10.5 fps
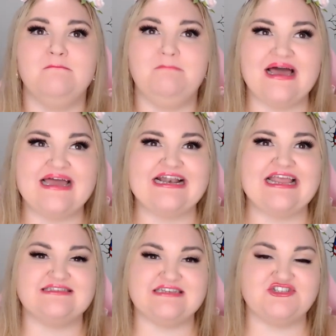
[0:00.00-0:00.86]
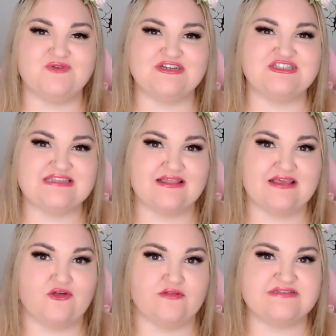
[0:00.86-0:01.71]
But the situations that
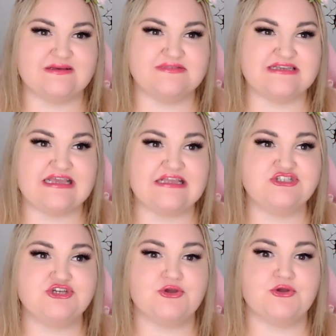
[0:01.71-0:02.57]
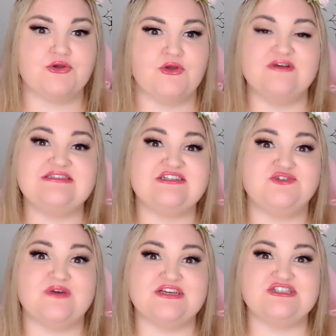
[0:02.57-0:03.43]
they got themselves into were
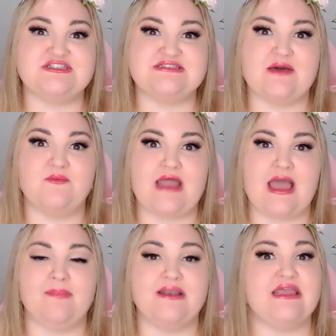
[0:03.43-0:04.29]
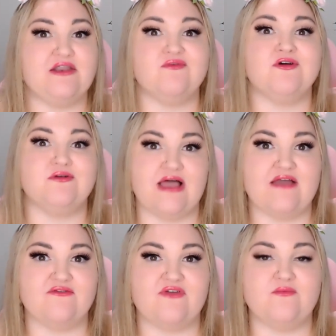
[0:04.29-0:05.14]
situations that would happen in real
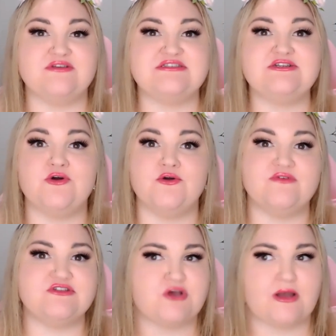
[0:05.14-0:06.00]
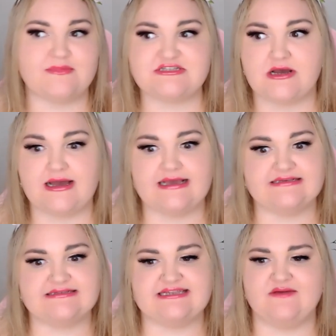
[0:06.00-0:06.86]
life. It wasn't over
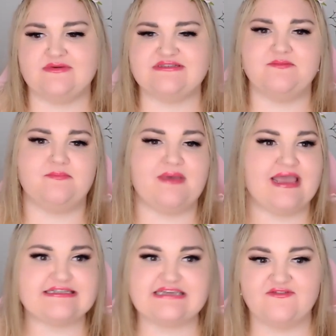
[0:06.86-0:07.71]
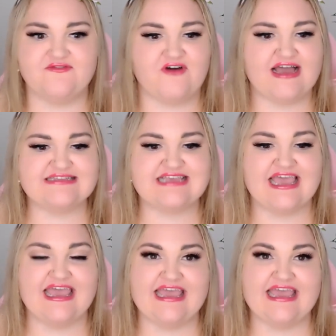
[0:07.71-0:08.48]
dramatized. It wasn't petty fights.